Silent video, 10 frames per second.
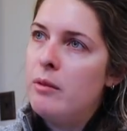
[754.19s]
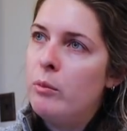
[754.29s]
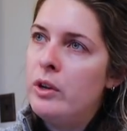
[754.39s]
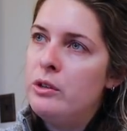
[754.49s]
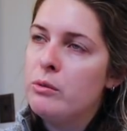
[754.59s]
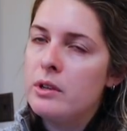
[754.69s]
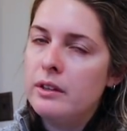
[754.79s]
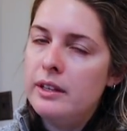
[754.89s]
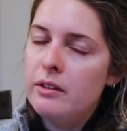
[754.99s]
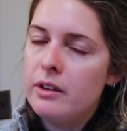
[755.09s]
And when you
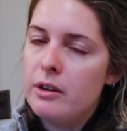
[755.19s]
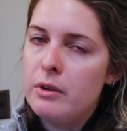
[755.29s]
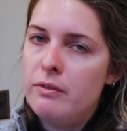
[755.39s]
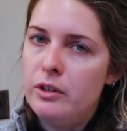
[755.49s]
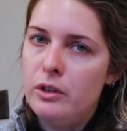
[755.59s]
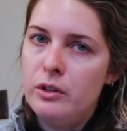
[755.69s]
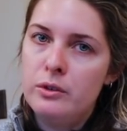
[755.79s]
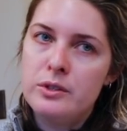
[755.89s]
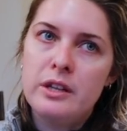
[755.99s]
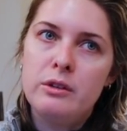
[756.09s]
really look at
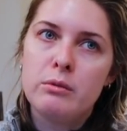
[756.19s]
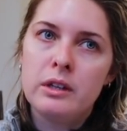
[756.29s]
reviews and you